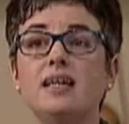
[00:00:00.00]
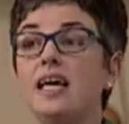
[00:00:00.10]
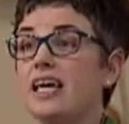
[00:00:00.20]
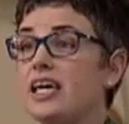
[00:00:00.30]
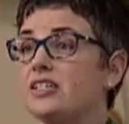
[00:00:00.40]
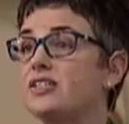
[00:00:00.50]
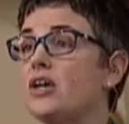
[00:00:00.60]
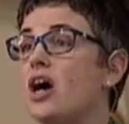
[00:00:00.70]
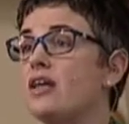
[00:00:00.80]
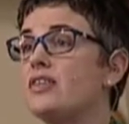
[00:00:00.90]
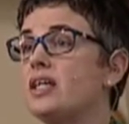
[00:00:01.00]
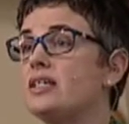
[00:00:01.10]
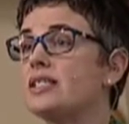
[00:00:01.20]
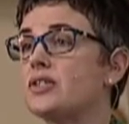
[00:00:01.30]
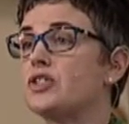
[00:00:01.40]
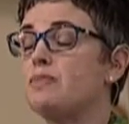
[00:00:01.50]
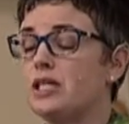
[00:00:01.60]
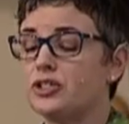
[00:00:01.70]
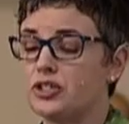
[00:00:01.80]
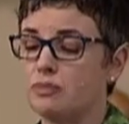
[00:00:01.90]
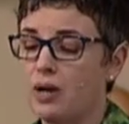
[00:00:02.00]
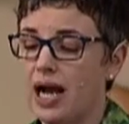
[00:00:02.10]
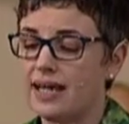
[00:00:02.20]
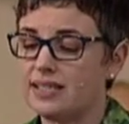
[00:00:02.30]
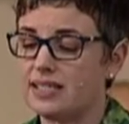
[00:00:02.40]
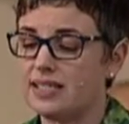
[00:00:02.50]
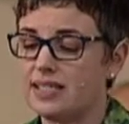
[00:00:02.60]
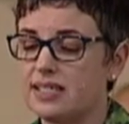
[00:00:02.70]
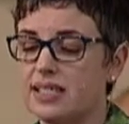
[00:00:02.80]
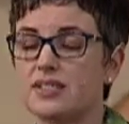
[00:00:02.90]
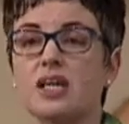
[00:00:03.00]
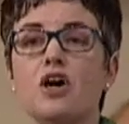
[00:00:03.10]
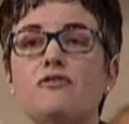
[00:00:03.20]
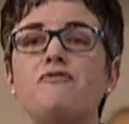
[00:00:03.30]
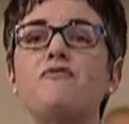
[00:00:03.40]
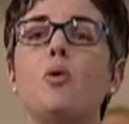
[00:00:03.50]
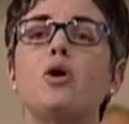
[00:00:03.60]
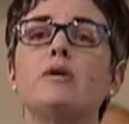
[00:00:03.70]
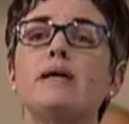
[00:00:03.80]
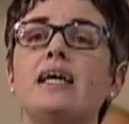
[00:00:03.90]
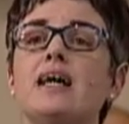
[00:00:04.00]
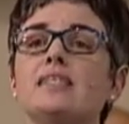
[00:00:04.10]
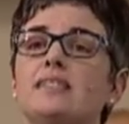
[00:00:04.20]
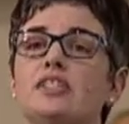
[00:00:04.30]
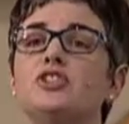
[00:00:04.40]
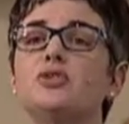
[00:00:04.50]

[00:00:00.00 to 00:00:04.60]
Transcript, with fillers: He saw these spiritual practices as forming us and